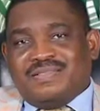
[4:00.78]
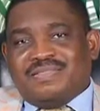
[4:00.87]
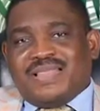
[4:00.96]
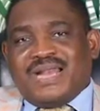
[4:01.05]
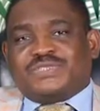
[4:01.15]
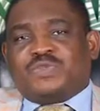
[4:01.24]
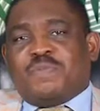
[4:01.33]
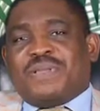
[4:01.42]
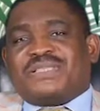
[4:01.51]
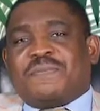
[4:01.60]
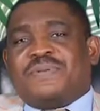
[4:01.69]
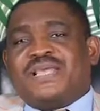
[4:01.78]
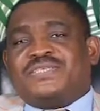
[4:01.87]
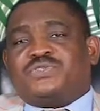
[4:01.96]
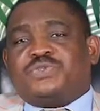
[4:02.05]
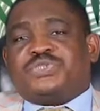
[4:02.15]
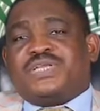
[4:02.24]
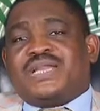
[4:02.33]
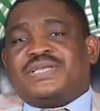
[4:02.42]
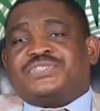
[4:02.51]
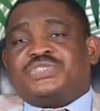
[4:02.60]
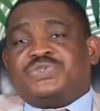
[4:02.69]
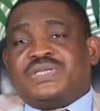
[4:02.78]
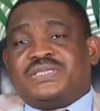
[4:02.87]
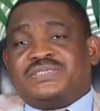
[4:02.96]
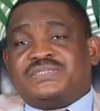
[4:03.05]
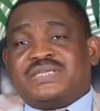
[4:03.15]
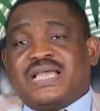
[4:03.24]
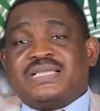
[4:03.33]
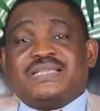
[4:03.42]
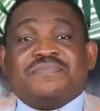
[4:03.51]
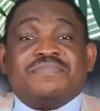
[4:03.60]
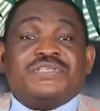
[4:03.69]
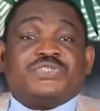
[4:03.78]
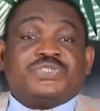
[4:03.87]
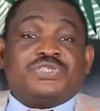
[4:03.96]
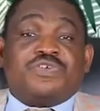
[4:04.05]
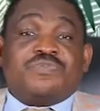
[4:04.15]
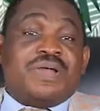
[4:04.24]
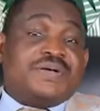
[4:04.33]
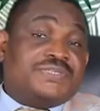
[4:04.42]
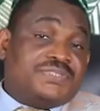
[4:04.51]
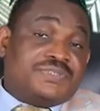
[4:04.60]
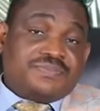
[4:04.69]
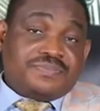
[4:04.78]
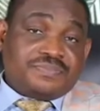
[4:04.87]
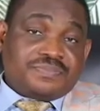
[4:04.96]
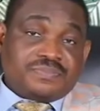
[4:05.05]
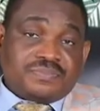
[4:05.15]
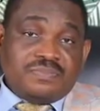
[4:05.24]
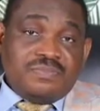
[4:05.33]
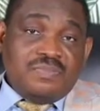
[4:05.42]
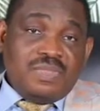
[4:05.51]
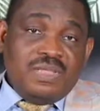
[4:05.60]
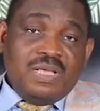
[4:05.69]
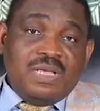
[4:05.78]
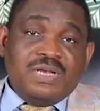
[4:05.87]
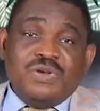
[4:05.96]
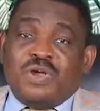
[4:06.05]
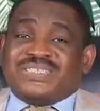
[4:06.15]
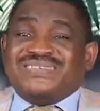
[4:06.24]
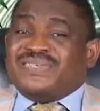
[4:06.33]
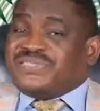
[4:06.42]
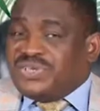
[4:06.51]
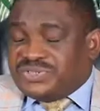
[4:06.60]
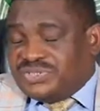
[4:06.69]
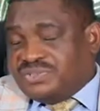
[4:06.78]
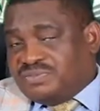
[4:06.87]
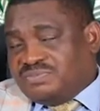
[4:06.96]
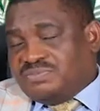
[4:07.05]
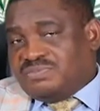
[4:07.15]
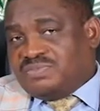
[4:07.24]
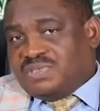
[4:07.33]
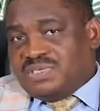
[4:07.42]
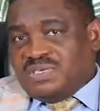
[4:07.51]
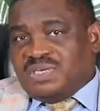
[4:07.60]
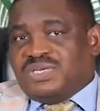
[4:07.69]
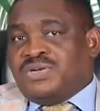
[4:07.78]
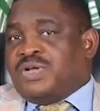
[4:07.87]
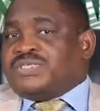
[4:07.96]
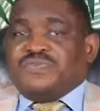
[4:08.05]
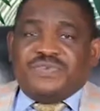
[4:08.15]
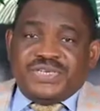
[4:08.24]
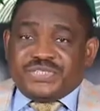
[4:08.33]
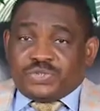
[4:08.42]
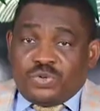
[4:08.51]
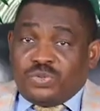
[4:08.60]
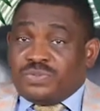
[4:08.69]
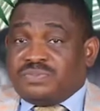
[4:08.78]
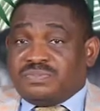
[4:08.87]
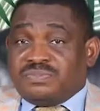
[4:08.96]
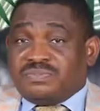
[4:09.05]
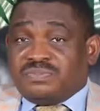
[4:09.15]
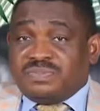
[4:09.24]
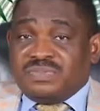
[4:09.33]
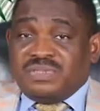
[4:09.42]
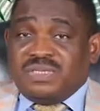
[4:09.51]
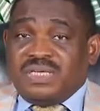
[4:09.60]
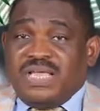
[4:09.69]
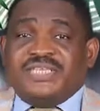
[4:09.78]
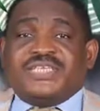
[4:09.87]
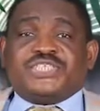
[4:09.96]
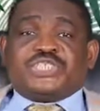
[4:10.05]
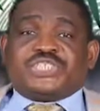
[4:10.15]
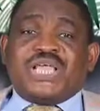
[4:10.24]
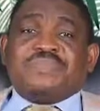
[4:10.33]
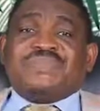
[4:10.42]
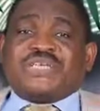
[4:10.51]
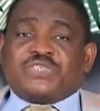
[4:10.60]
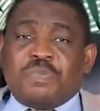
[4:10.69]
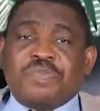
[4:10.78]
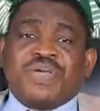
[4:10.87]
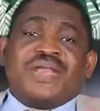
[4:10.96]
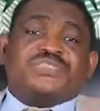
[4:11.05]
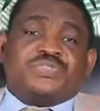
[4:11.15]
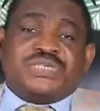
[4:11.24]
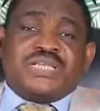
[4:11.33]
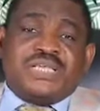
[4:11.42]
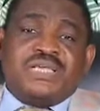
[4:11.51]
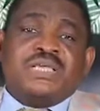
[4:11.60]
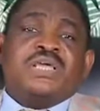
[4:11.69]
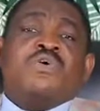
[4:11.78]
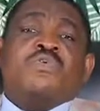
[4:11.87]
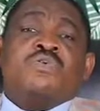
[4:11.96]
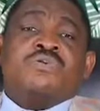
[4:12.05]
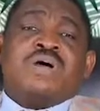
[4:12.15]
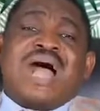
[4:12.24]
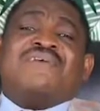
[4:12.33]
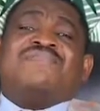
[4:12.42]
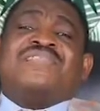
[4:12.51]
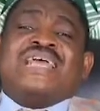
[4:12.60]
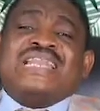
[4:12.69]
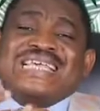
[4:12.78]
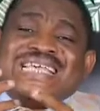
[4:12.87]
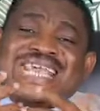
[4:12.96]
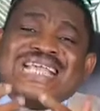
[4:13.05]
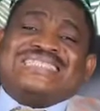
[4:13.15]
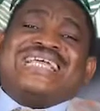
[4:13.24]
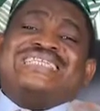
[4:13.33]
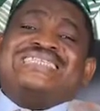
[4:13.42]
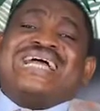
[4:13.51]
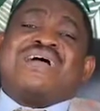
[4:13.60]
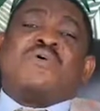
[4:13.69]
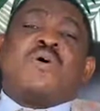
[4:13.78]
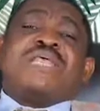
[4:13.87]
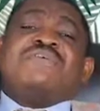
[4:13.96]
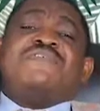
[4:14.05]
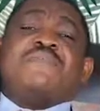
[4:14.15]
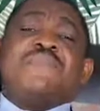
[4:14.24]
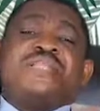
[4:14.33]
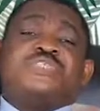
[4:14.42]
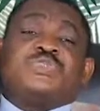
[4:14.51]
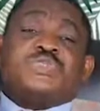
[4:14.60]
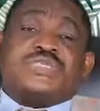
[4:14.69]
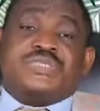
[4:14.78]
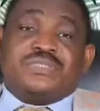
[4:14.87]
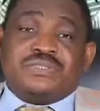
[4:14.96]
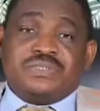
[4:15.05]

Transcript: There is no better place to train our children than in the ministry of marriage. Not in the church. Not even in the school. It is a shame that some parents today have delegated their God-given ministry